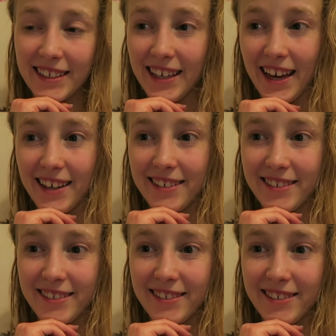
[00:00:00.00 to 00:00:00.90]
yeah,
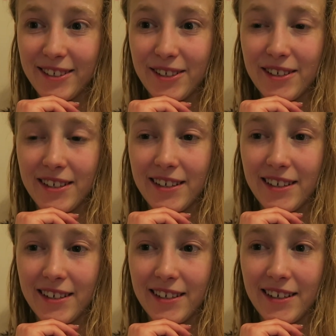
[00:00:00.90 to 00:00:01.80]
just
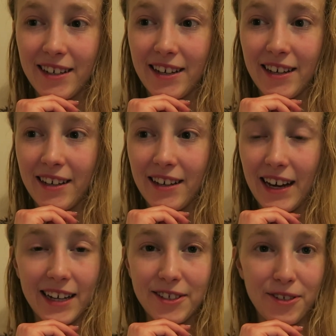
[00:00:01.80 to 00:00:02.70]
had to